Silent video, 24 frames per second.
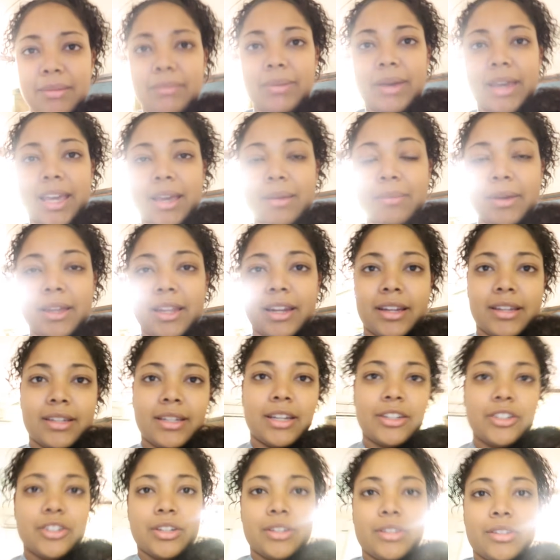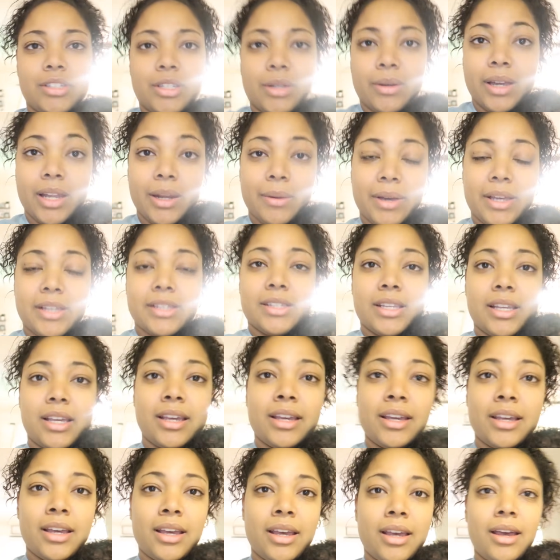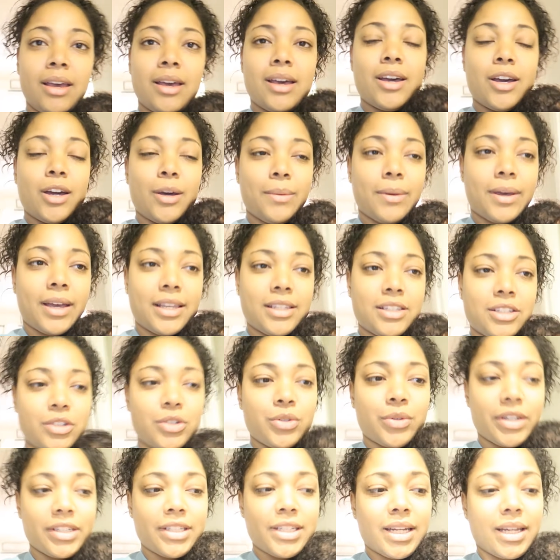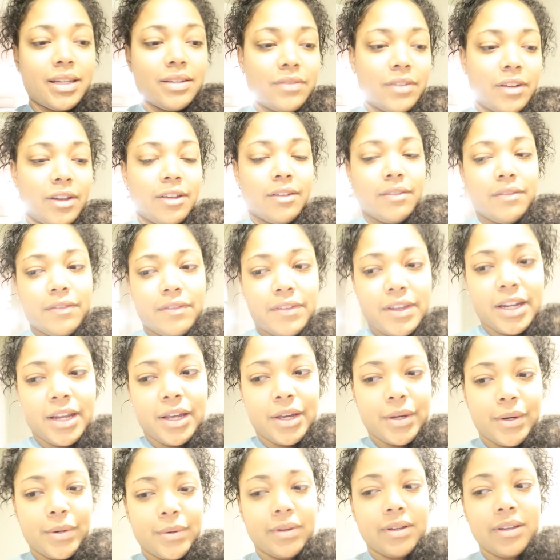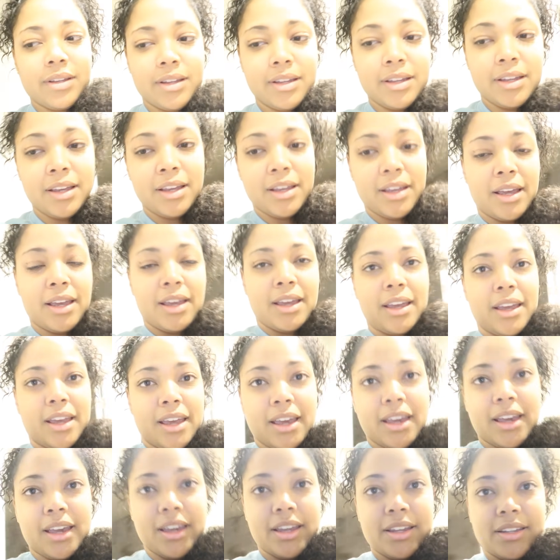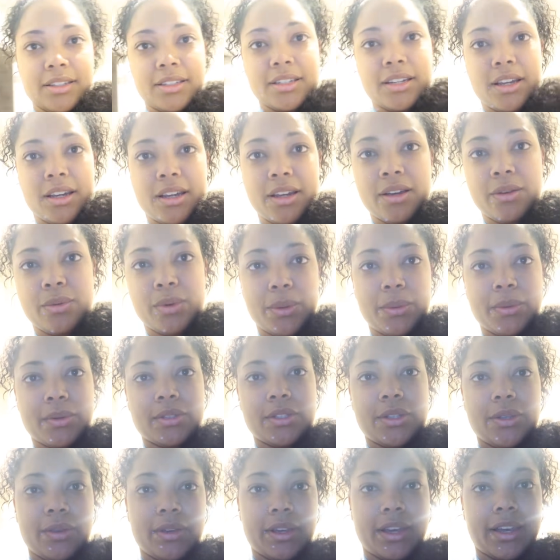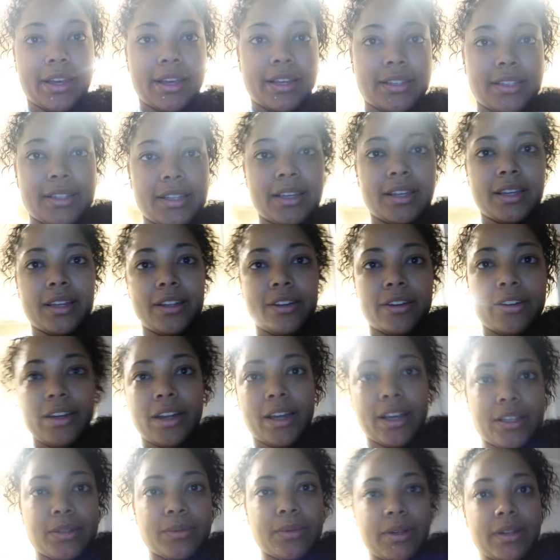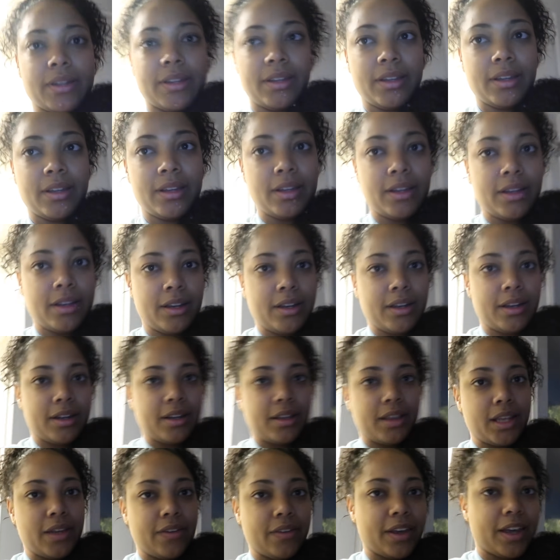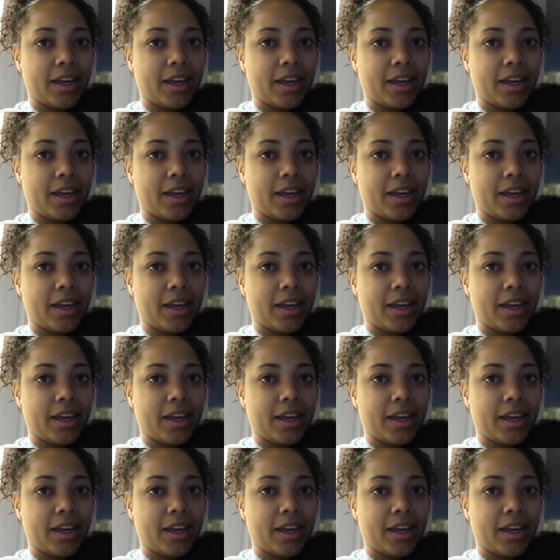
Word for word: Paying me no attention. So anyways, hope you guys enjoyed today's video. And we will see you guys in our next one. Love you